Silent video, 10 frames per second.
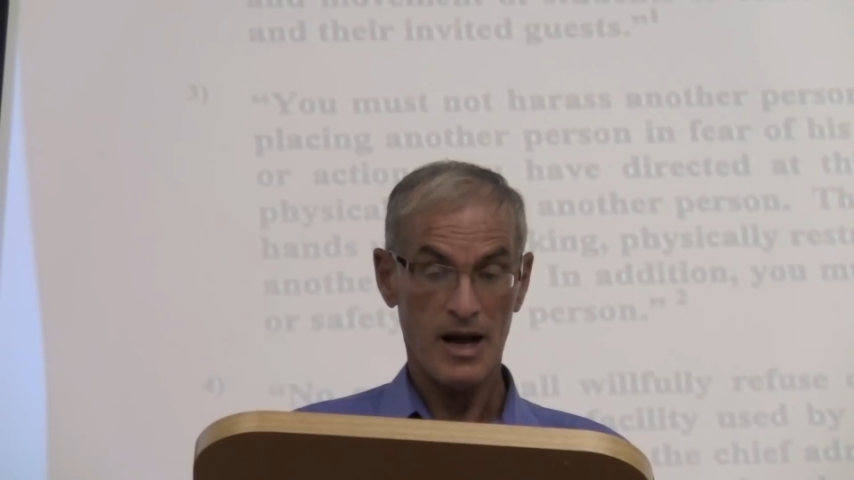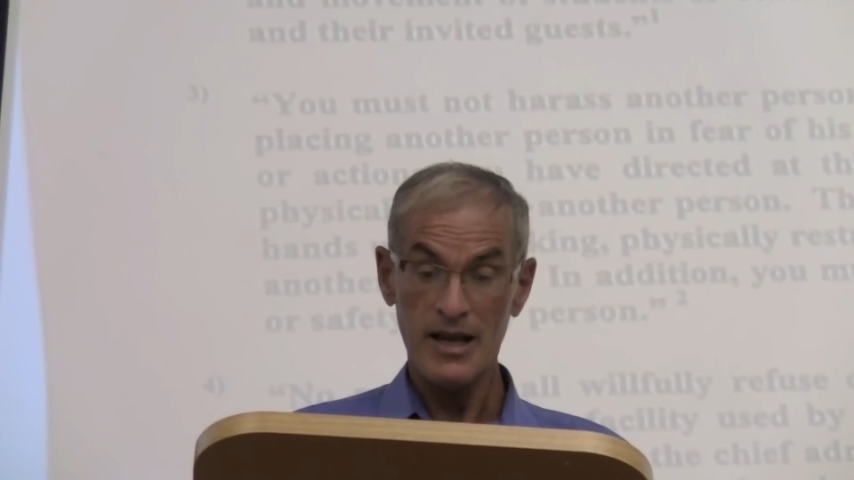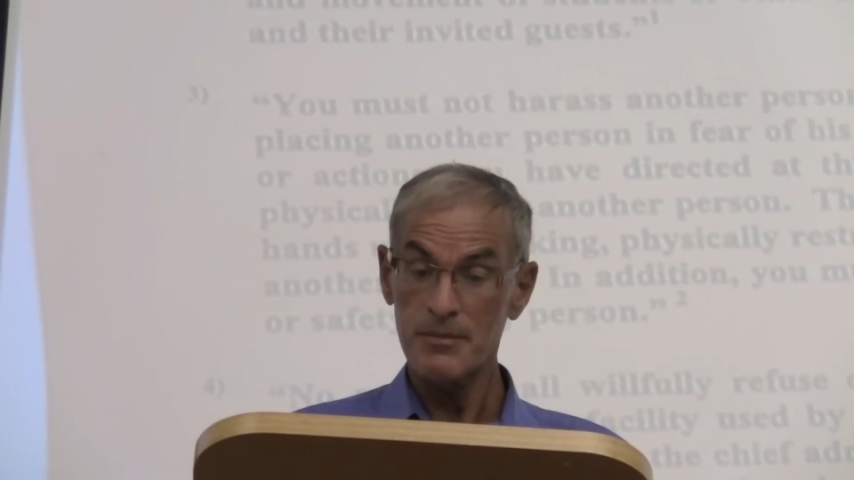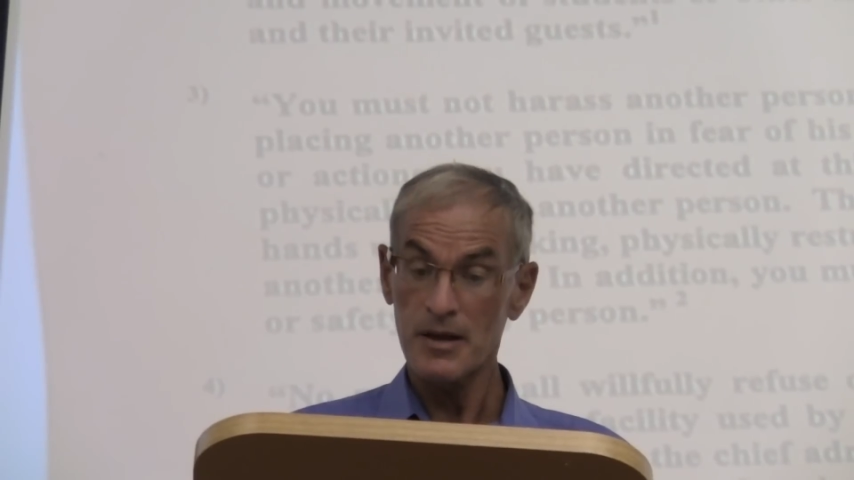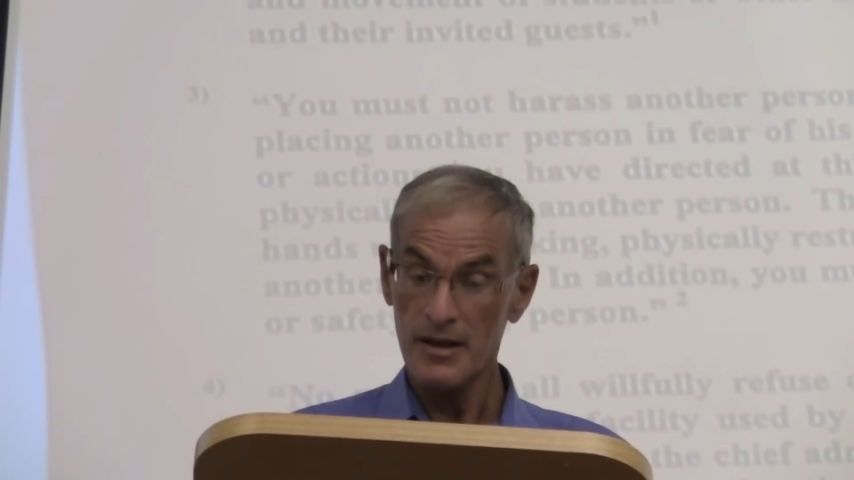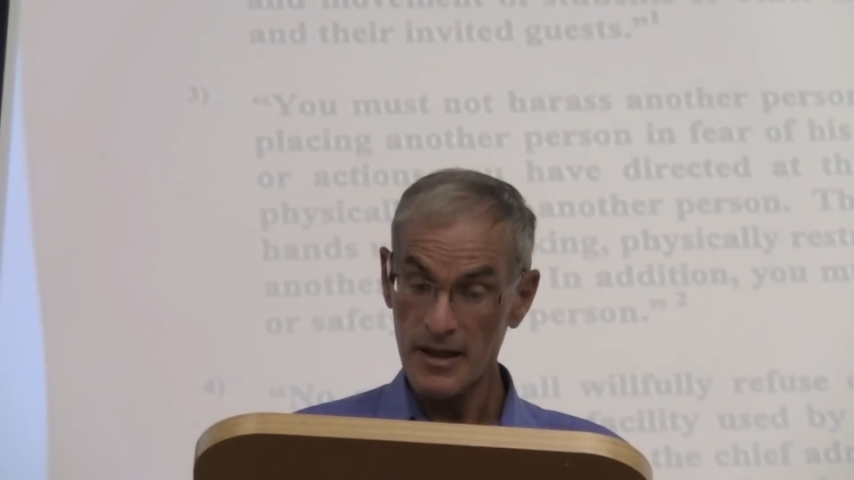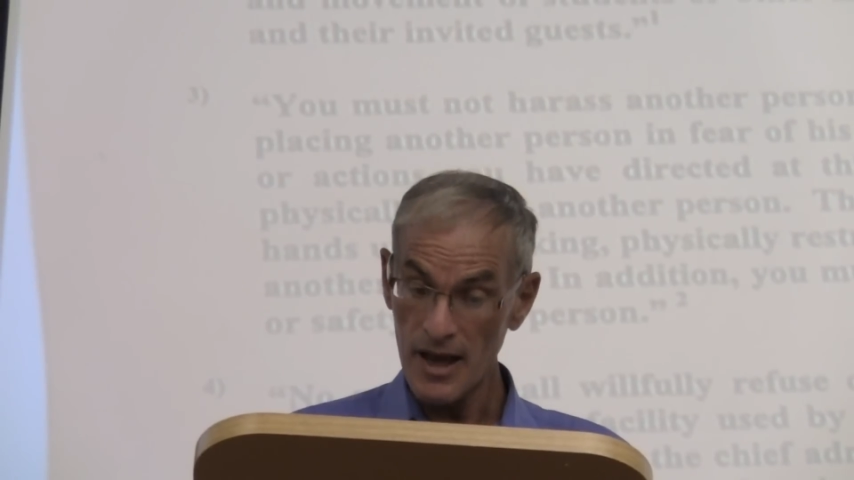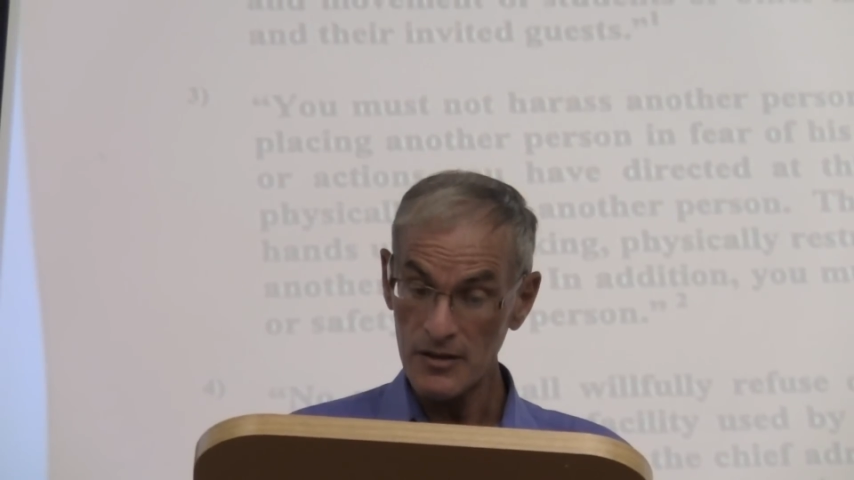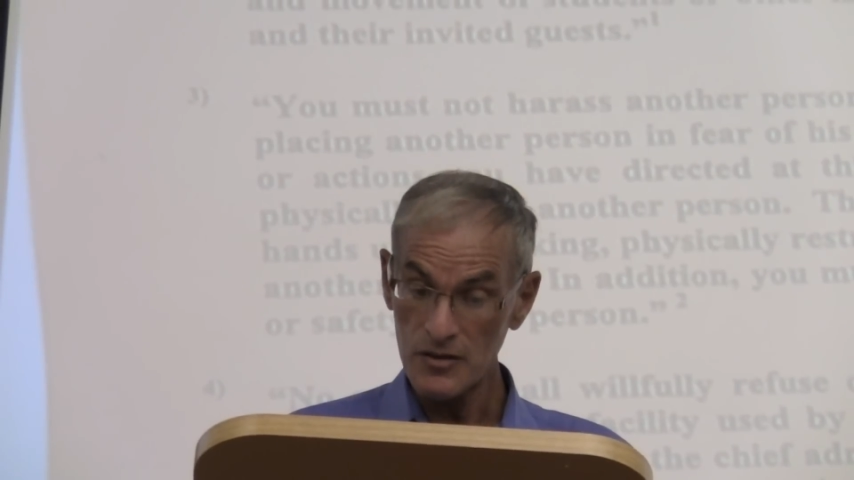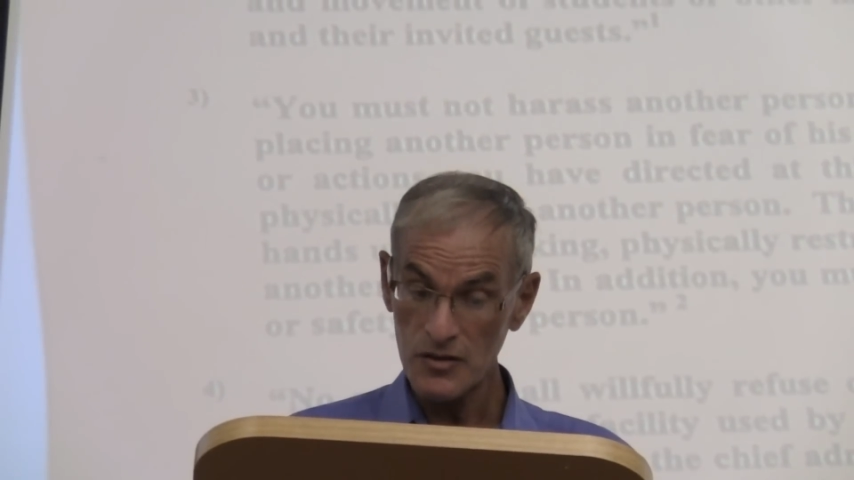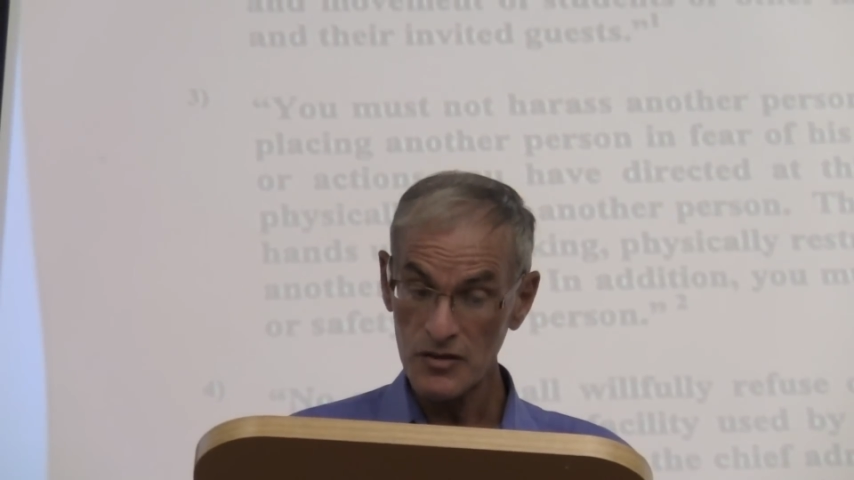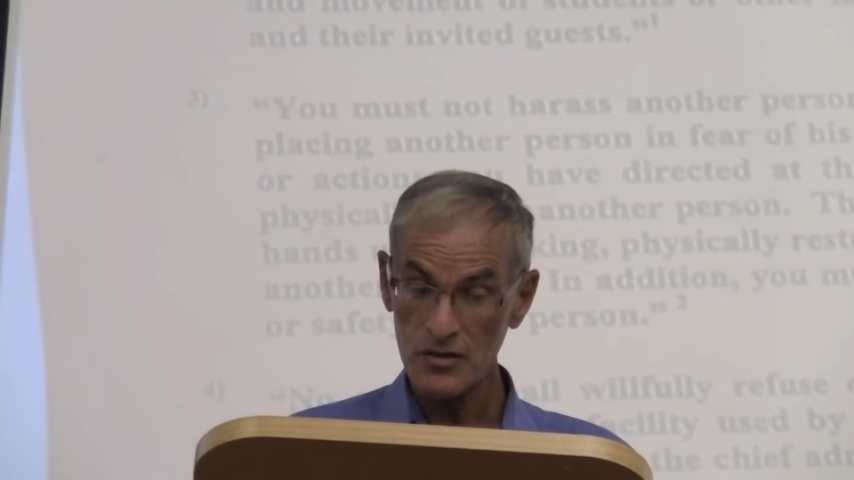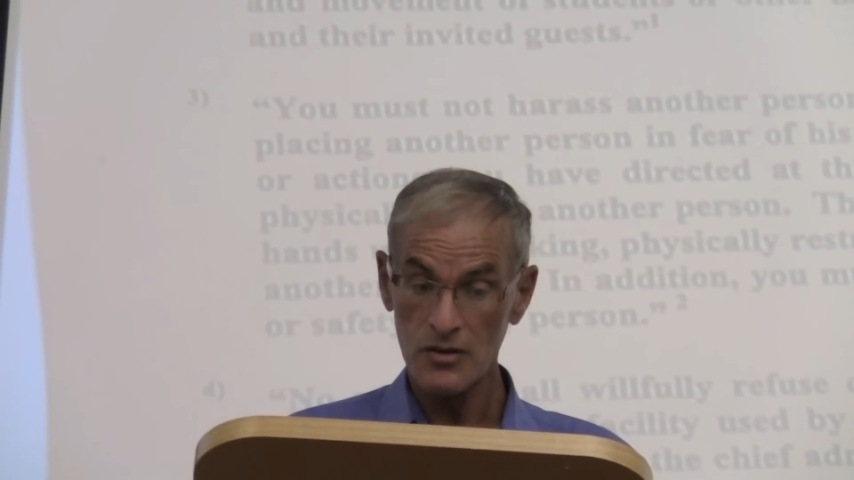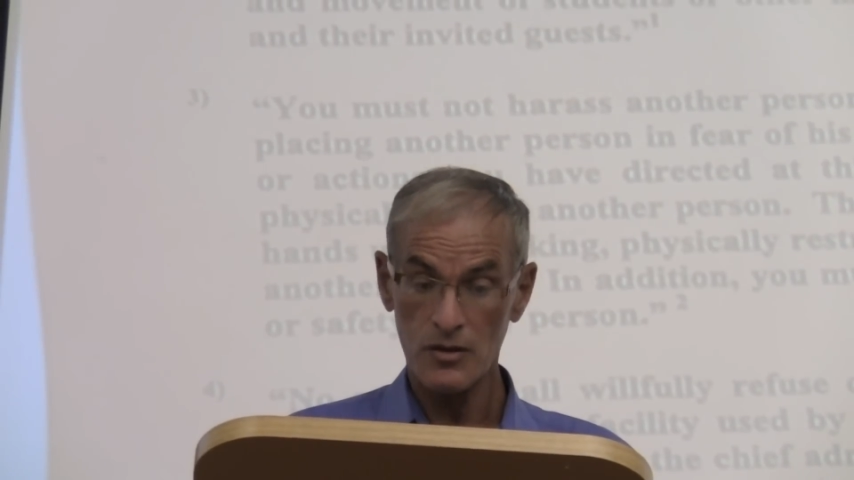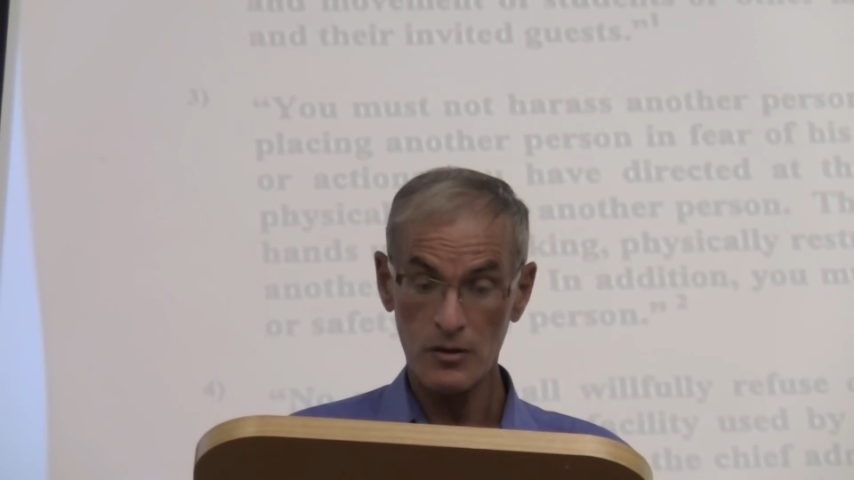I am against
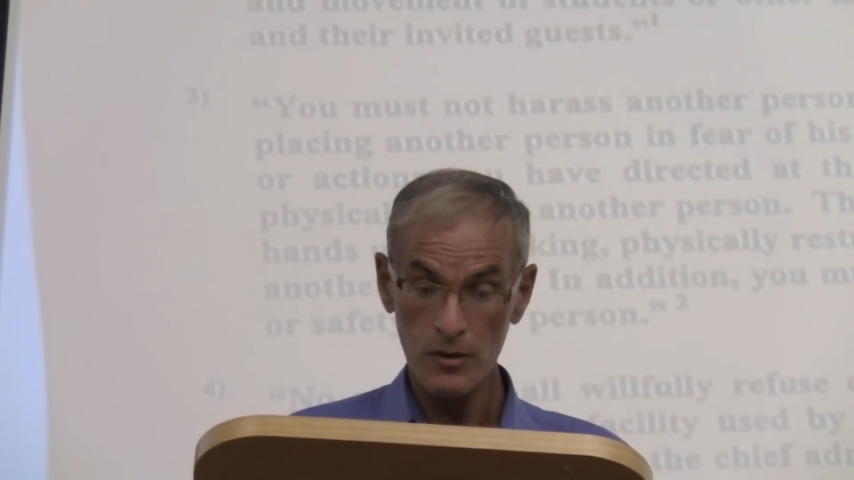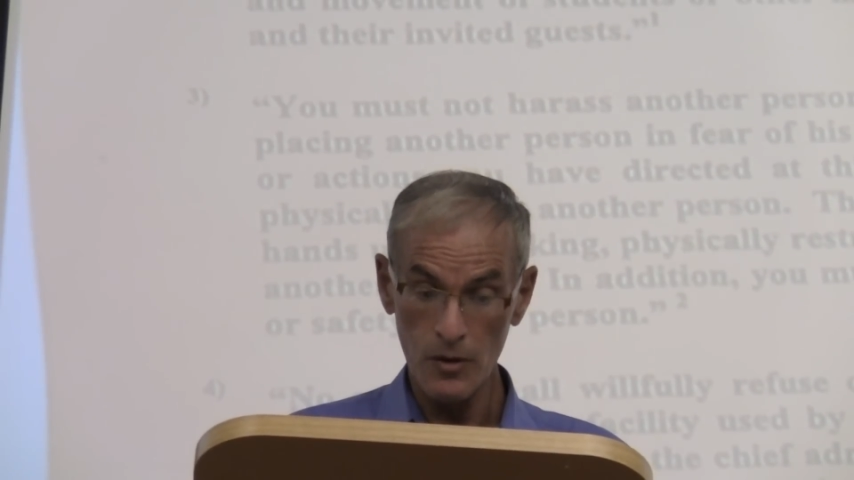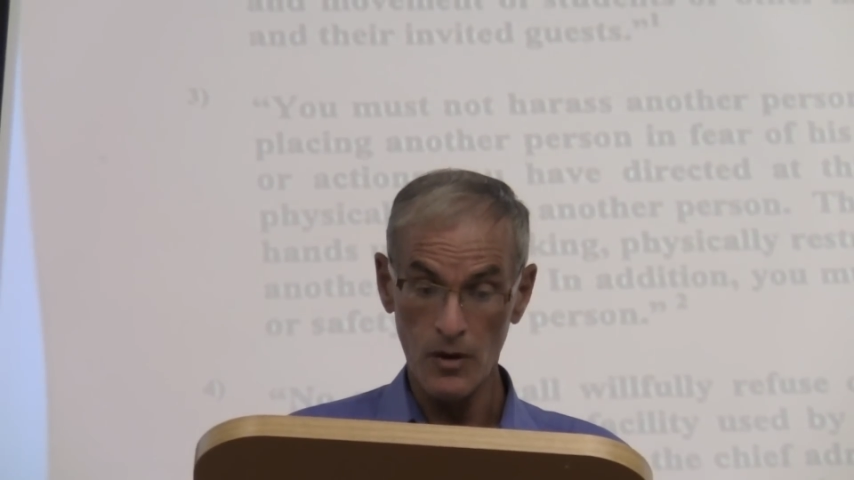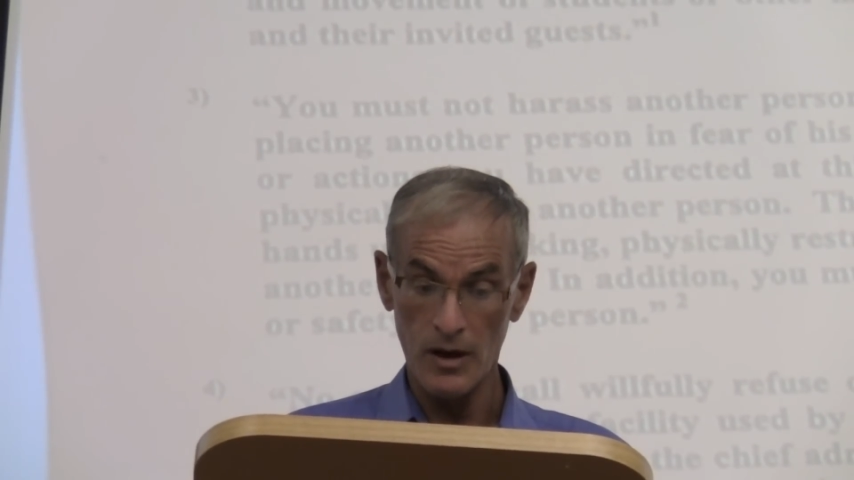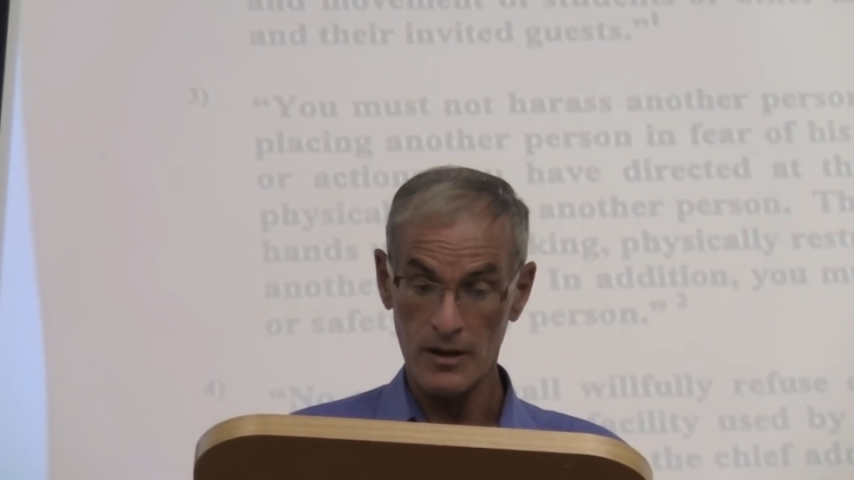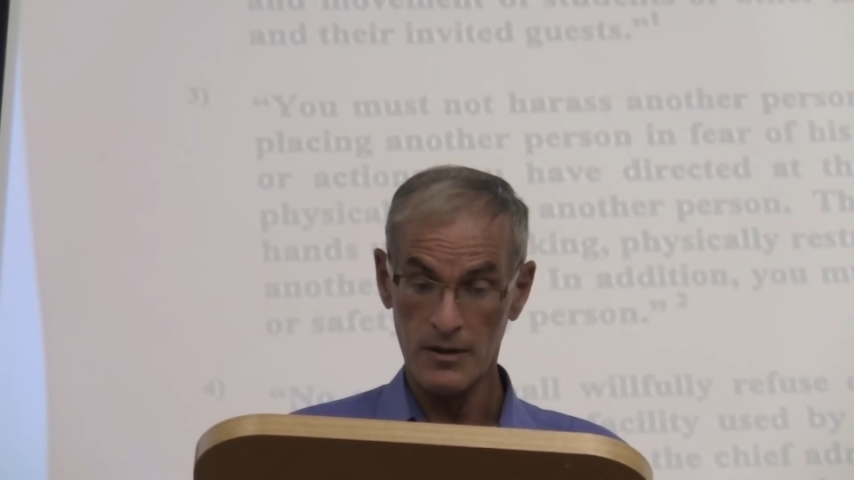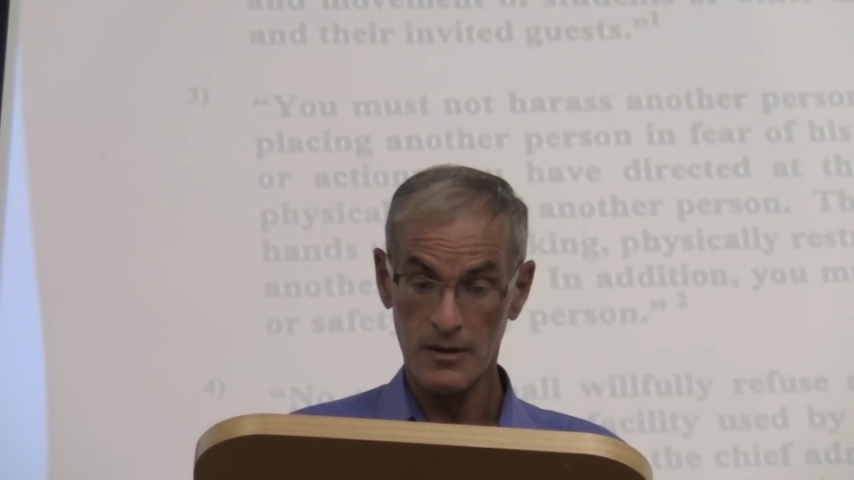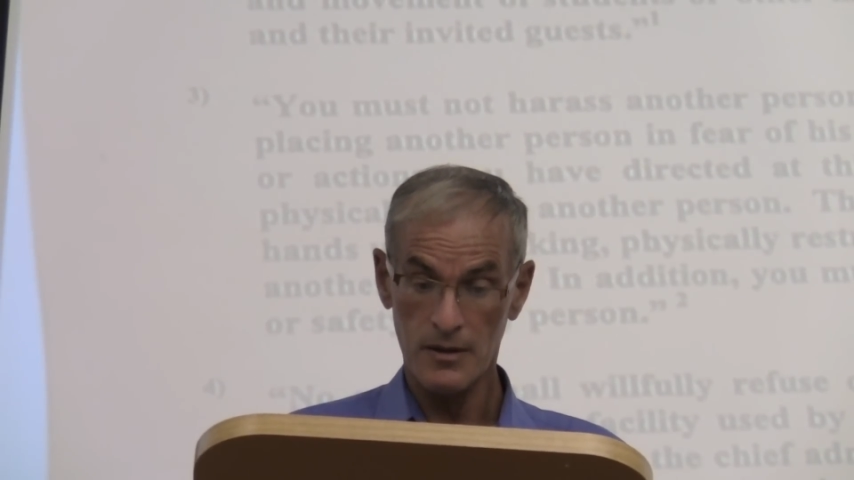law,